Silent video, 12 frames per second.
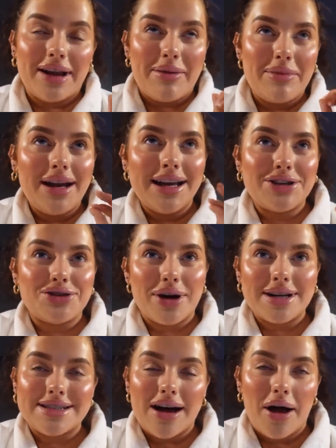Let me like
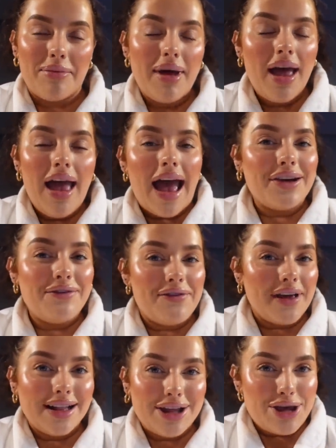dress up and
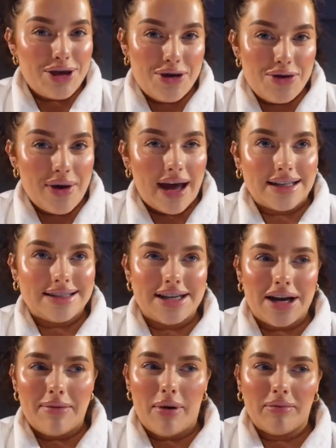feel cute at
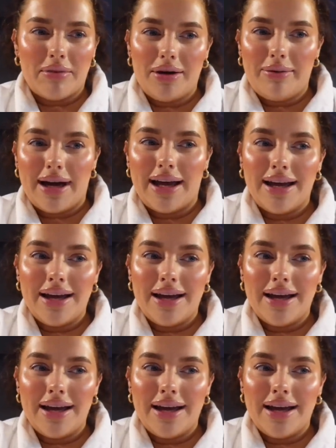dinner. But I'm gonna wear.